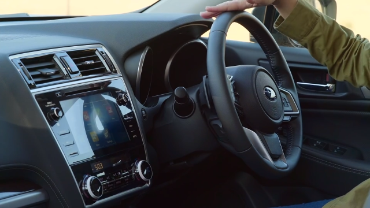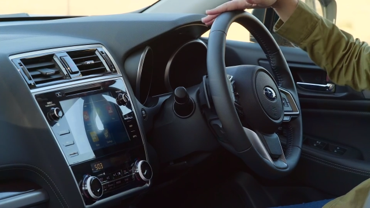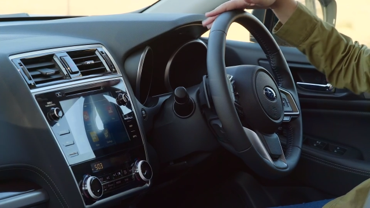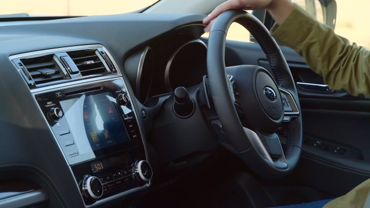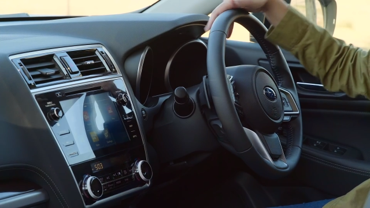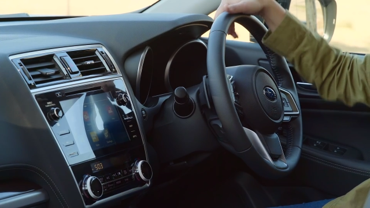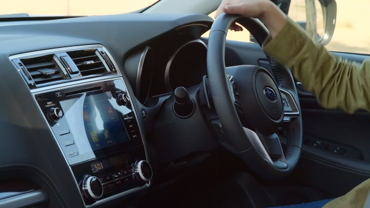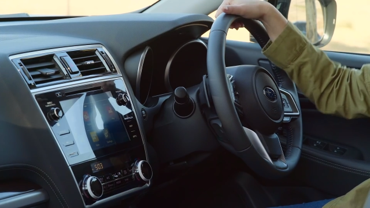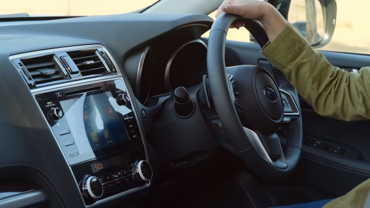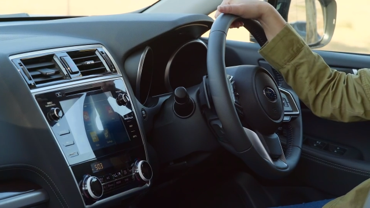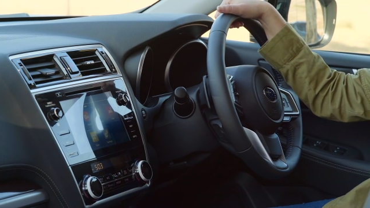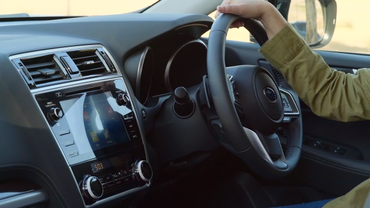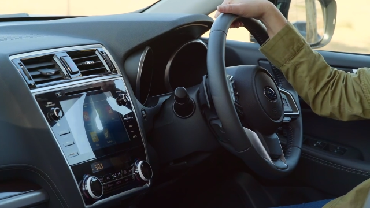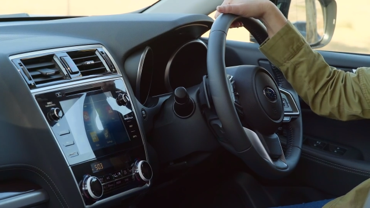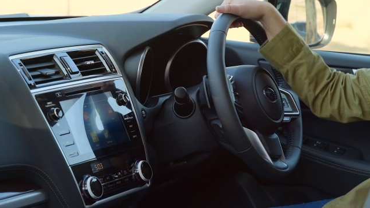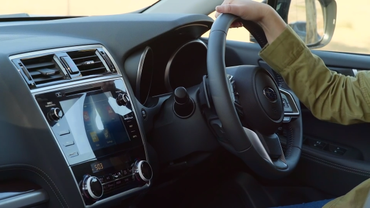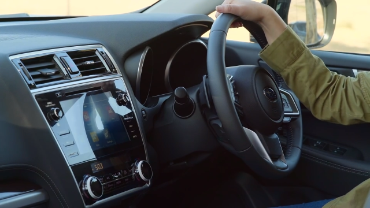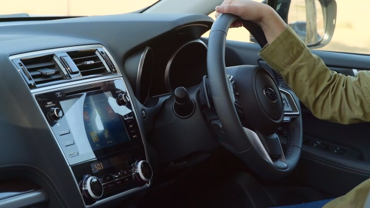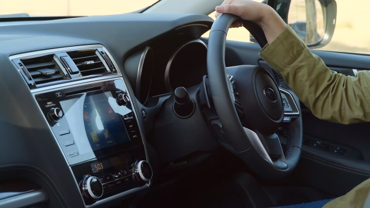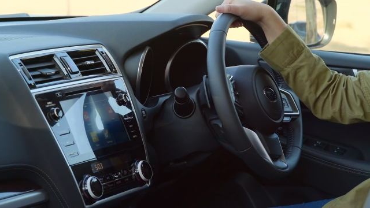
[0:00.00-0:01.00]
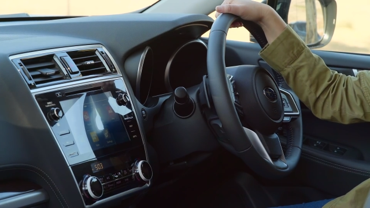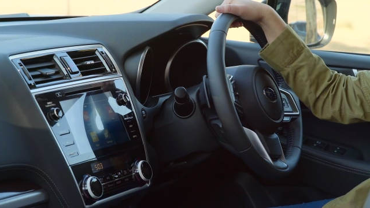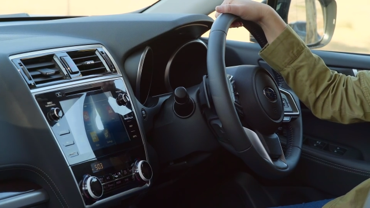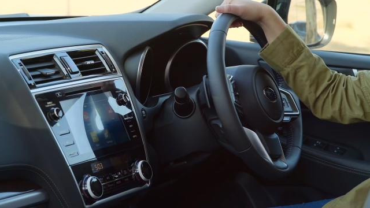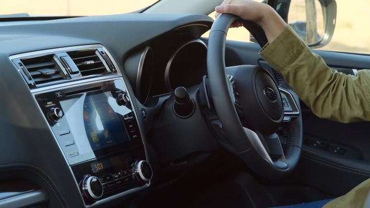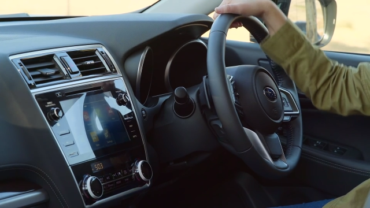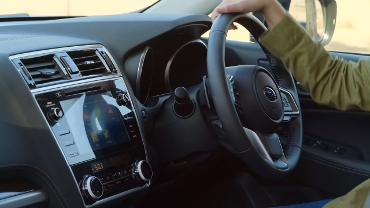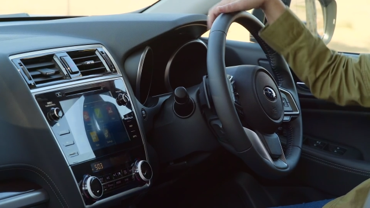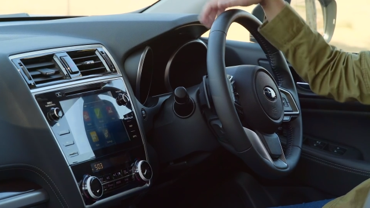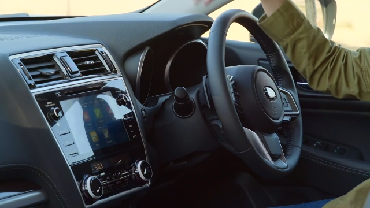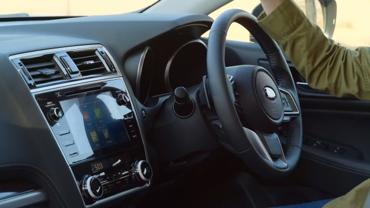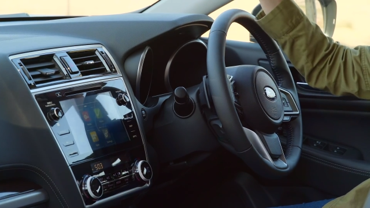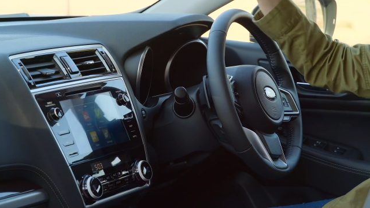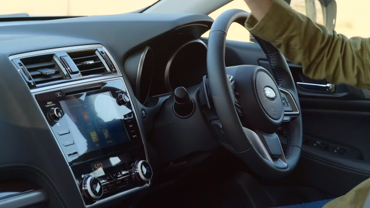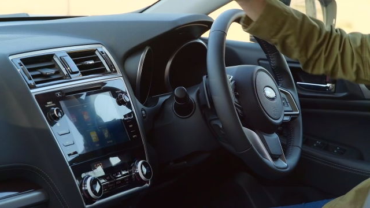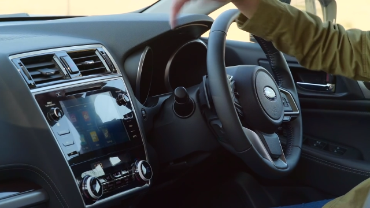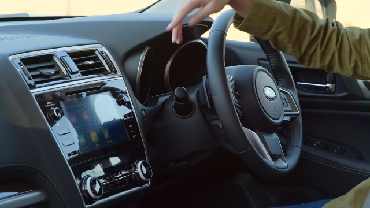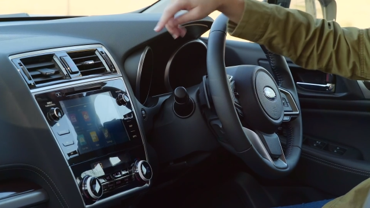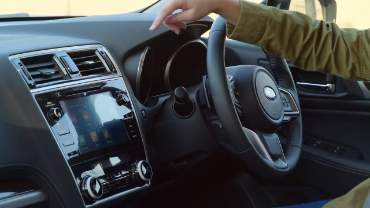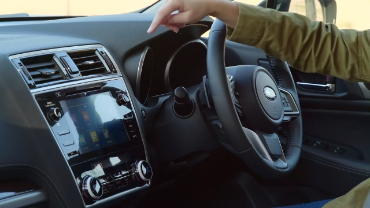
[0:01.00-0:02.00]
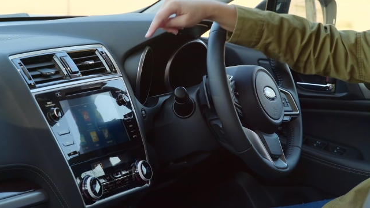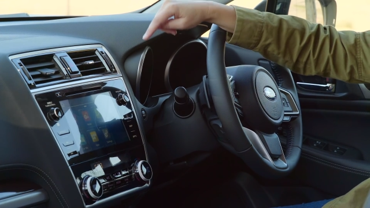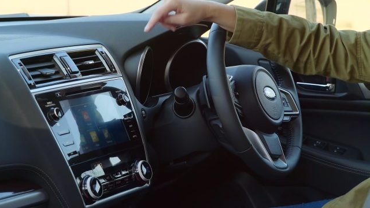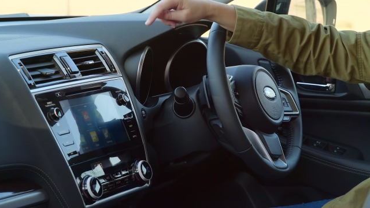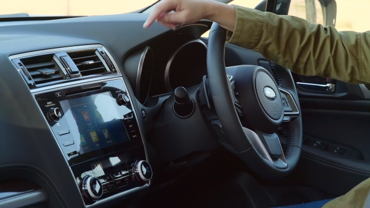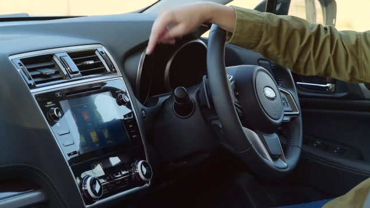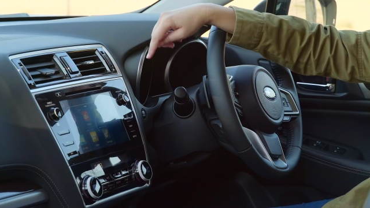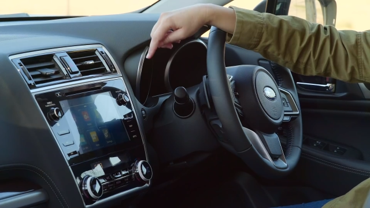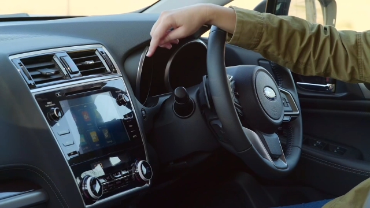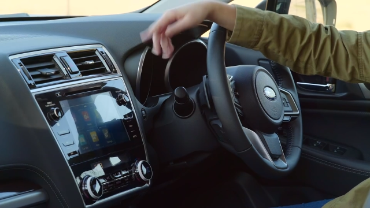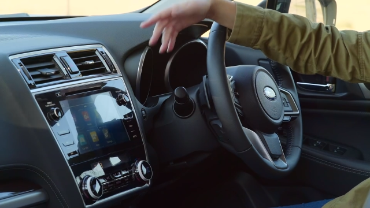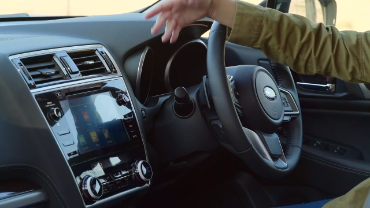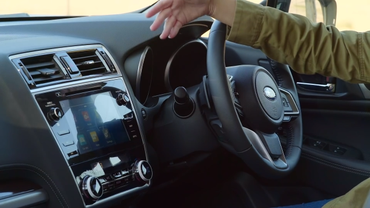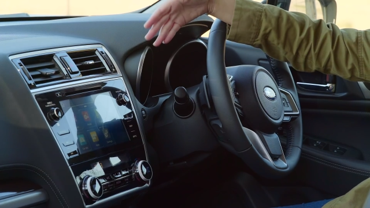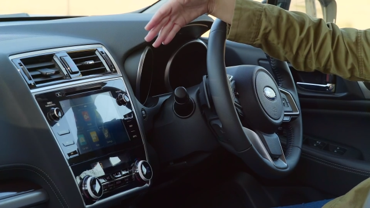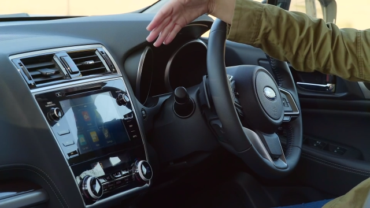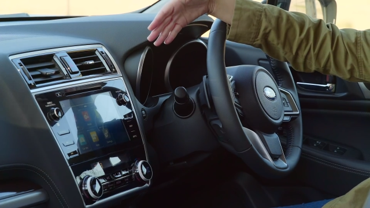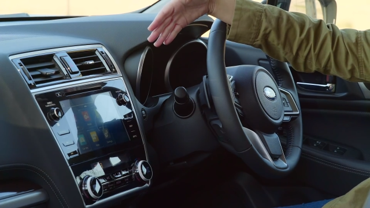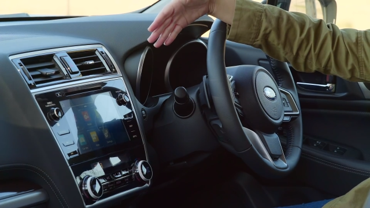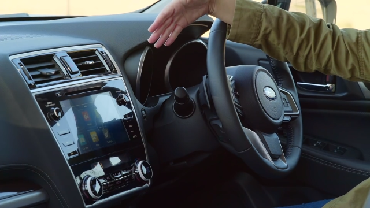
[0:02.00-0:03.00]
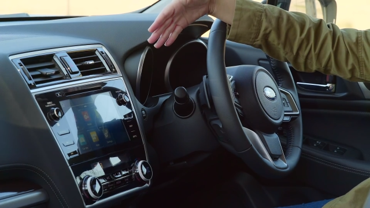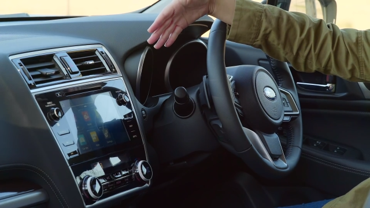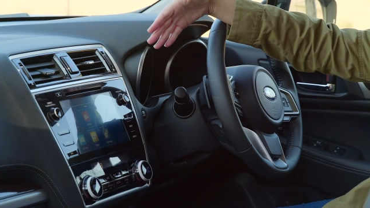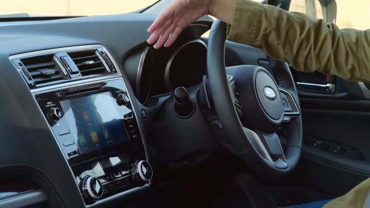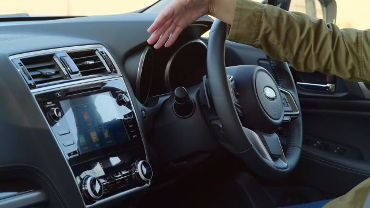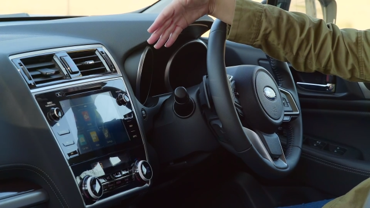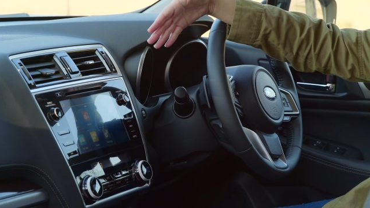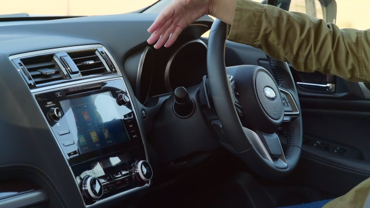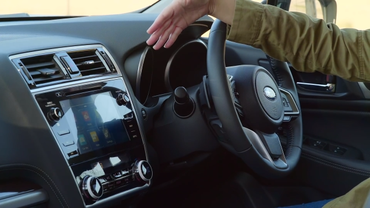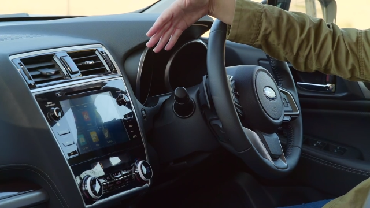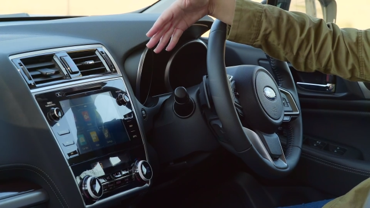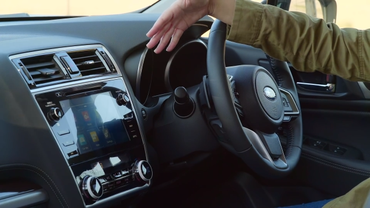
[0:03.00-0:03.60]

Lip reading: (no speaker visible)